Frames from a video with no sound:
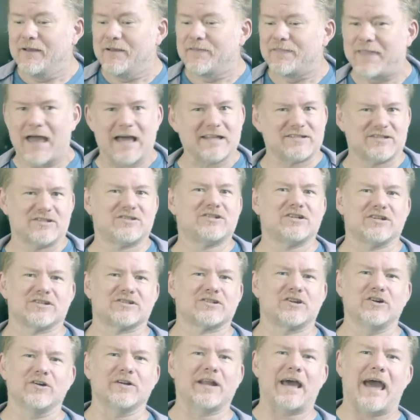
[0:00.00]
That's
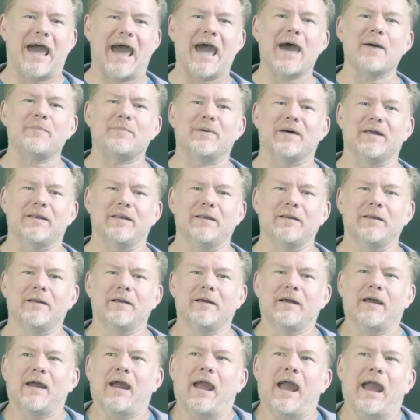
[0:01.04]
just going to happen.
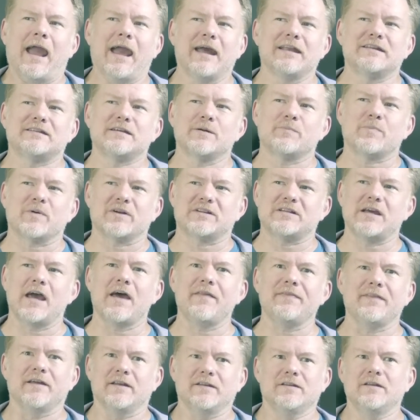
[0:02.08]
And to
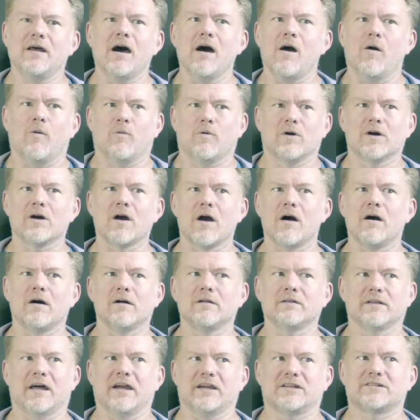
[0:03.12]
pretend that, no, we're
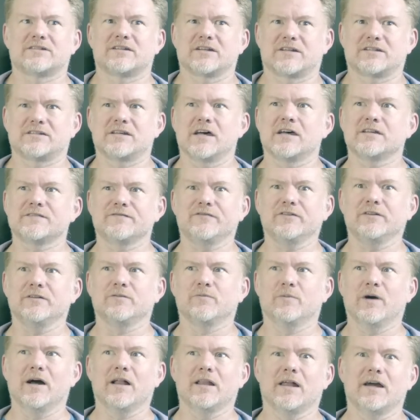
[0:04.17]
all like successful
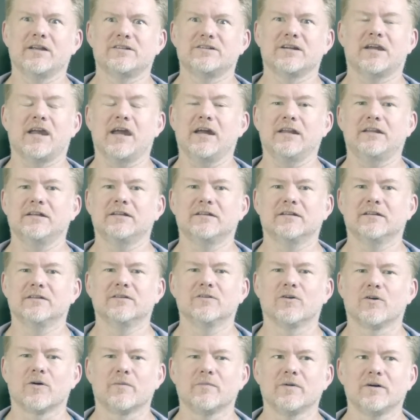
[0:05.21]
and well-educated and
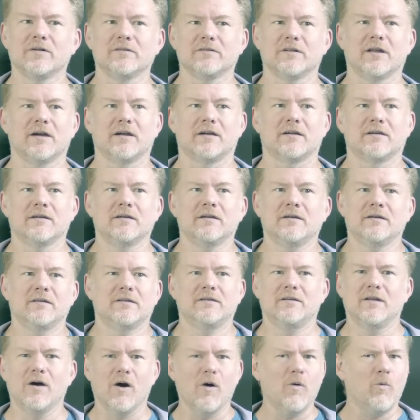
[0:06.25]
normal, like,
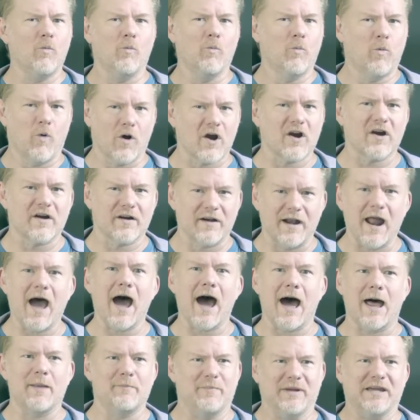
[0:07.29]
no, we're
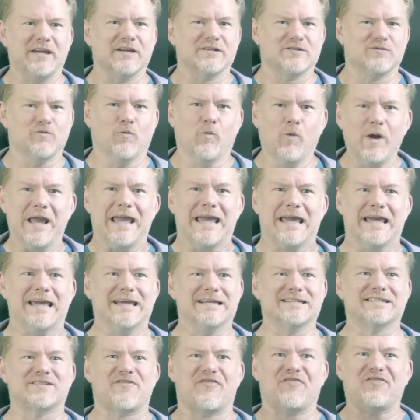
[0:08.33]
not, because we
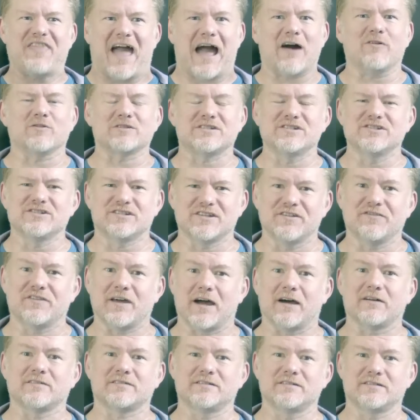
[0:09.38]
is thousands and
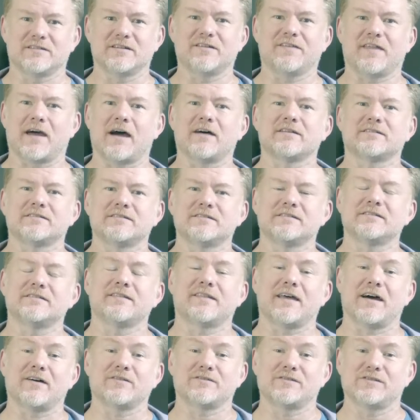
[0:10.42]
thousands and thousands and
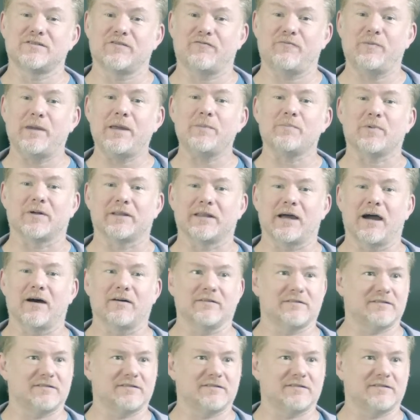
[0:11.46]
thousands of people now.